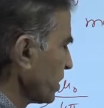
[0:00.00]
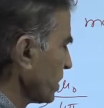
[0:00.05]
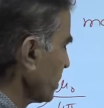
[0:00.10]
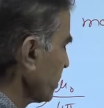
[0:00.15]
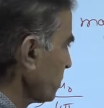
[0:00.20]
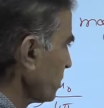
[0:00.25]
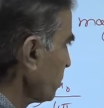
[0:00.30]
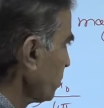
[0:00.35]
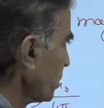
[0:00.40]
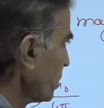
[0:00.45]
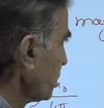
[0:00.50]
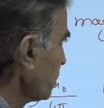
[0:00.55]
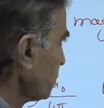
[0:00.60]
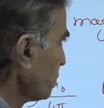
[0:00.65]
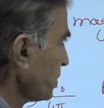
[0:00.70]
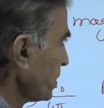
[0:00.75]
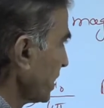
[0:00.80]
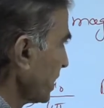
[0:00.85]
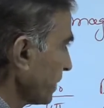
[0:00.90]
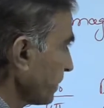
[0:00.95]
whatever you want
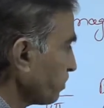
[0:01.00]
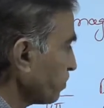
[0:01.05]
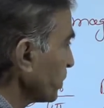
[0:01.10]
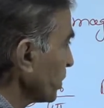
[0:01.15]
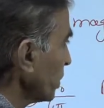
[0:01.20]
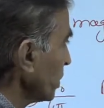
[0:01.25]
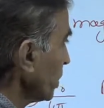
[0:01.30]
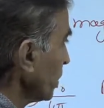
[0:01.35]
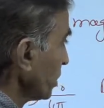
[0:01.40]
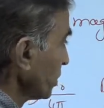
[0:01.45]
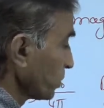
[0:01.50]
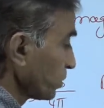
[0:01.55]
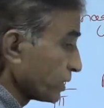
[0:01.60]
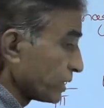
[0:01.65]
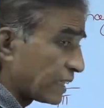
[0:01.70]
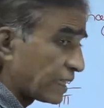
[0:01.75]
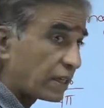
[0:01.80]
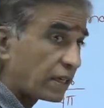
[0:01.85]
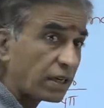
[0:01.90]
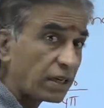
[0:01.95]
to take. So
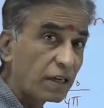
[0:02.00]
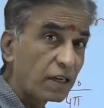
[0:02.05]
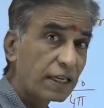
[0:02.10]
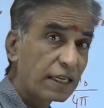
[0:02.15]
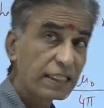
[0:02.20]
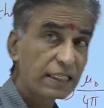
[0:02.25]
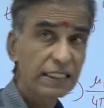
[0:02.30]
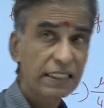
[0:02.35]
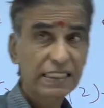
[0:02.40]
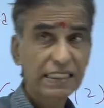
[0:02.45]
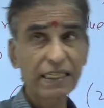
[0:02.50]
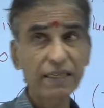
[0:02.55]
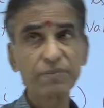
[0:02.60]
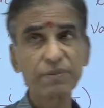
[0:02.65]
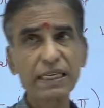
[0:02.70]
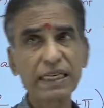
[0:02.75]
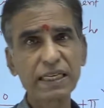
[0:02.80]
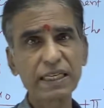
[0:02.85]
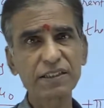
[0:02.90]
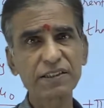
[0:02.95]
they are all in the same
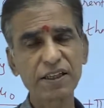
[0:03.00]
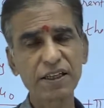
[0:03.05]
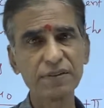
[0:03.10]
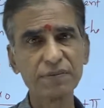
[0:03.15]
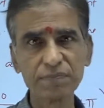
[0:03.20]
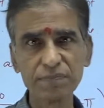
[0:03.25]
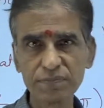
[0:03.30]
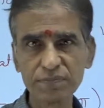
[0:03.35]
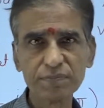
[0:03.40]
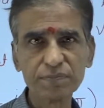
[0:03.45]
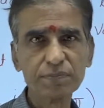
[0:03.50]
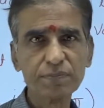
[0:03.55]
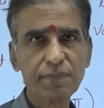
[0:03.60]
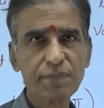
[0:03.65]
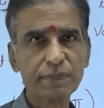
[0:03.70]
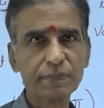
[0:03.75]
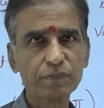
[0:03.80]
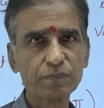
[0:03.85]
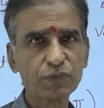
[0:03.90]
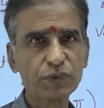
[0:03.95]
direction.
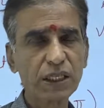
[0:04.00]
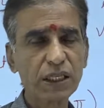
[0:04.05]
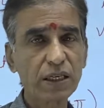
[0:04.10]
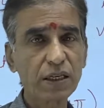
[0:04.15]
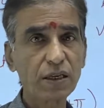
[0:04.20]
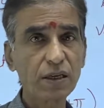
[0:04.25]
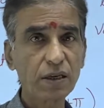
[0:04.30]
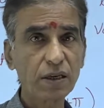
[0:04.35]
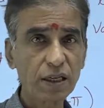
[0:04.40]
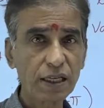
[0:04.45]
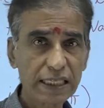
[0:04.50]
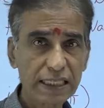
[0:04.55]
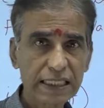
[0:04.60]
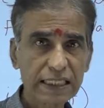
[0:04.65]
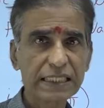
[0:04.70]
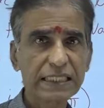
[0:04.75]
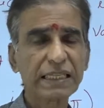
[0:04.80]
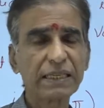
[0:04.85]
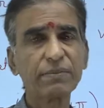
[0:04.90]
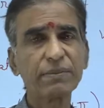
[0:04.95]
They are all in
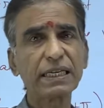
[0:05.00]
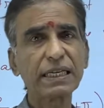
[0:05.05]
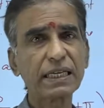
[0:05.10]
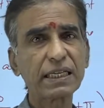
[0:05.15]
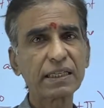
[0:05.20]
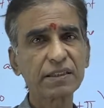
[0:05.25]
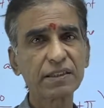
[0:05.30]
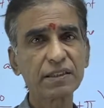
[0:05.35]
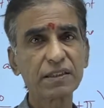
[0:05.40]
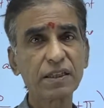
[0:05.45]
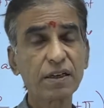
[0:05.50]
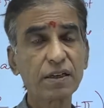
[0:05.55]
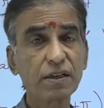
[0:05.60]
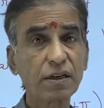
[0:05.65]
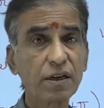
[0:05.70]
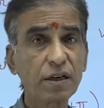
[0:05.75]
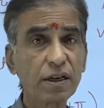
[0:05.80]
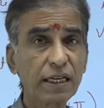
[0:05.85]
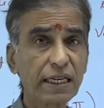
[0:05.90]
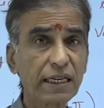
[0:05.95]
the same direction. They are
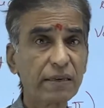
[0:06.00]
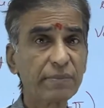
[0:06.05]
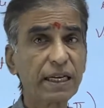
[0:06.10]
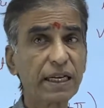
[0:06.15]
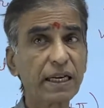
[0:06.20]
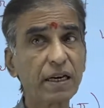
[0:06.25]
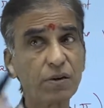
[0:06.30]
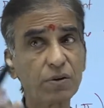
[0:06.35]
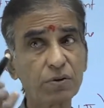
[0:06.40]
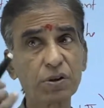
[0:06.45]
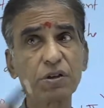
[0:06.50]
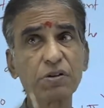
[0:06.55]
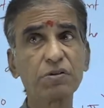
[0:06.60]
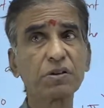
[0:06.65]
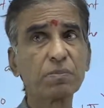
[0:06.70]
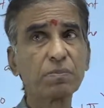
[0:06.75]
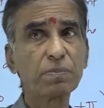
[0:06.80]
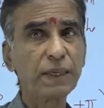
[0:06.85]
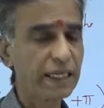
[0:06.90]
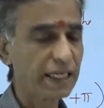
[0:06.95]
all coming out of
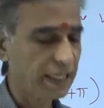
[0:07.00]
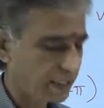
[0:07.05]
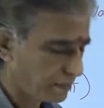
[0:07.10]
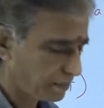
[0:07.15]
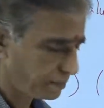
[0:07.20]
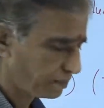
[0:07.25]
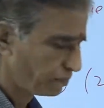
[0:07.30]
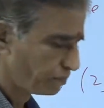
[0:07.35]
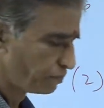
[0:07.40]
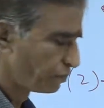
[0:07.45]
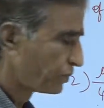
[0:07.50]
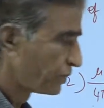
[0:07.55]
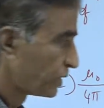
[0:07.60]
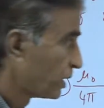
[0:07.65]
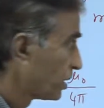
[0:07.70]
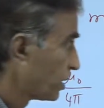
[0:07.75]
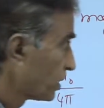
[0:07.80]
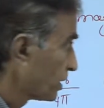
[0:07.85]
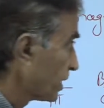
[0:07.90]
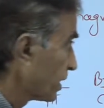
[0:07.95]
the plane.
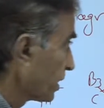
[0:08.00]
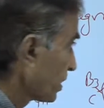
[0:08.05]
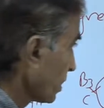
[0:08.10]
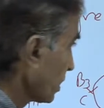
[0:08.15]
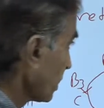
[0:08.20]
They are